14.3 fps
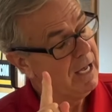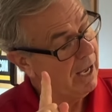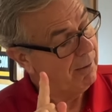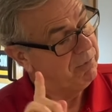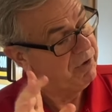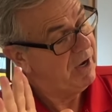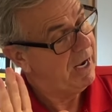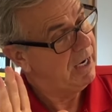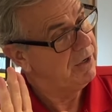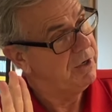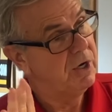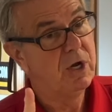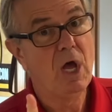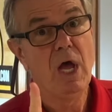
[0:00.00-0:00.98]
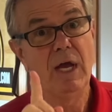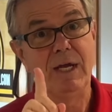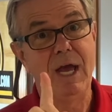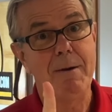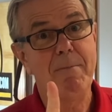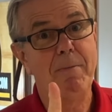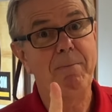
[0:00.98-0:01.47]
I'm telling you,
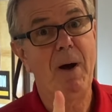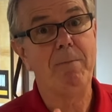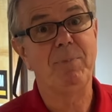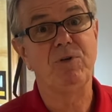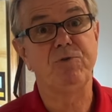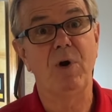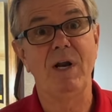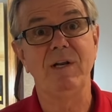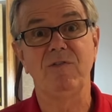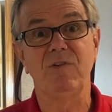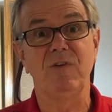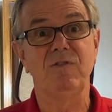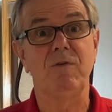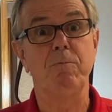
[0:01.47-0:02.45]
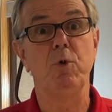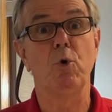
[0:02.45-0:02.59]
get my puppy training system.